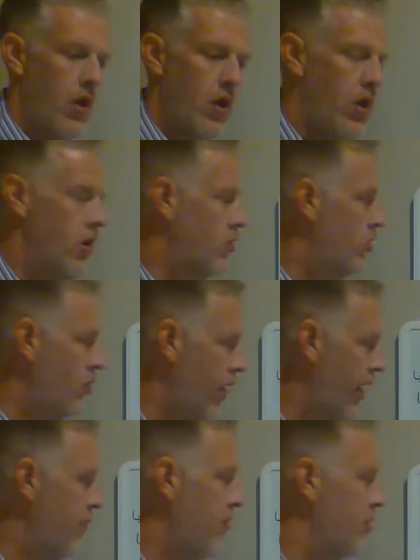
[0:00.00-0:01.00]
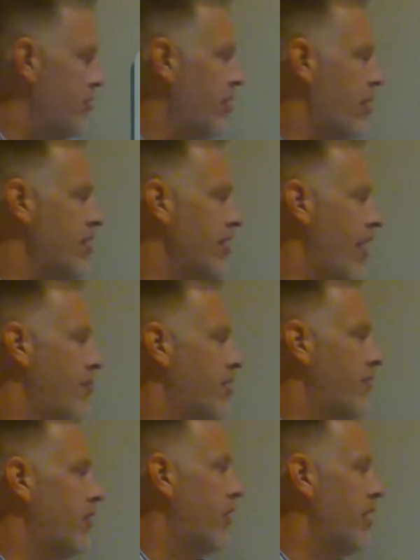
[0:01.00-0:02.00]
You know, do whatever promotes the greatest
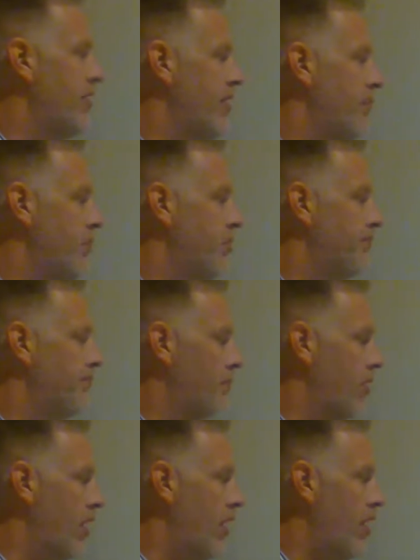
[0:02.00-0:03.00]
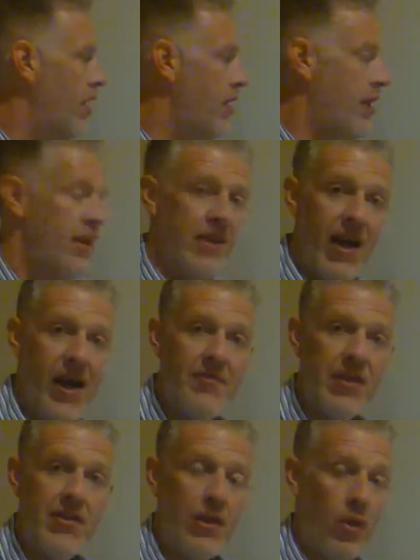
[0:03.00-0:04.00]
happiness for the greatest number, and at
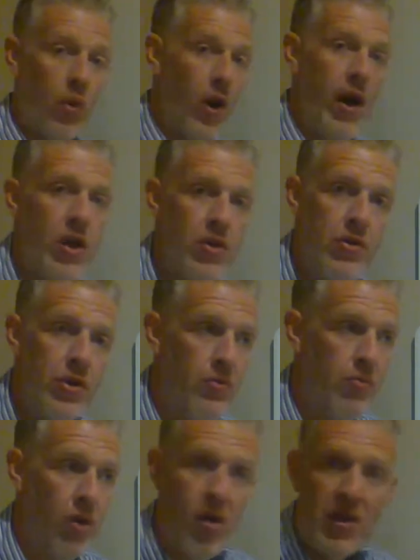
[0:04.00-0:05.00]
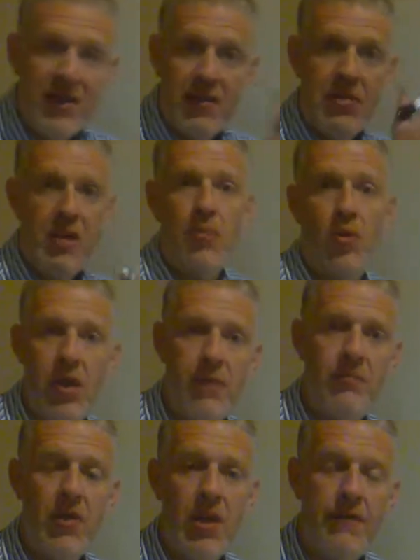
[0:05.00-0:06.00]
times that's going to require you to blow innocent people
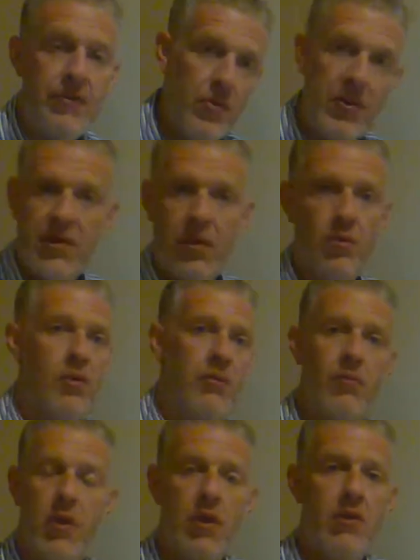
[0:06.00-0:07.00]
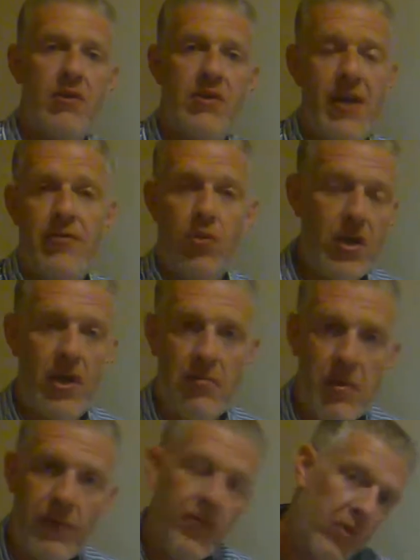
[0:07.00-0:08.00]
up if doing so will save 20 other
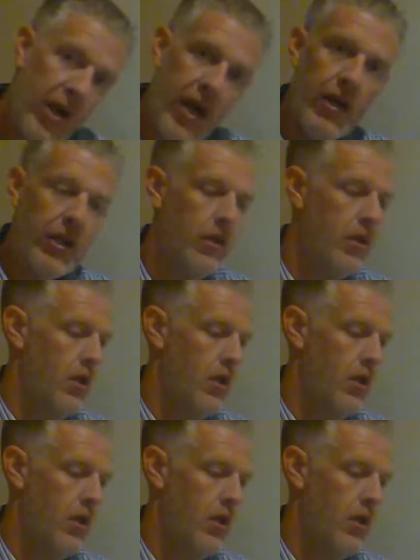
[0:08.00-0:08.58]
people from drowning.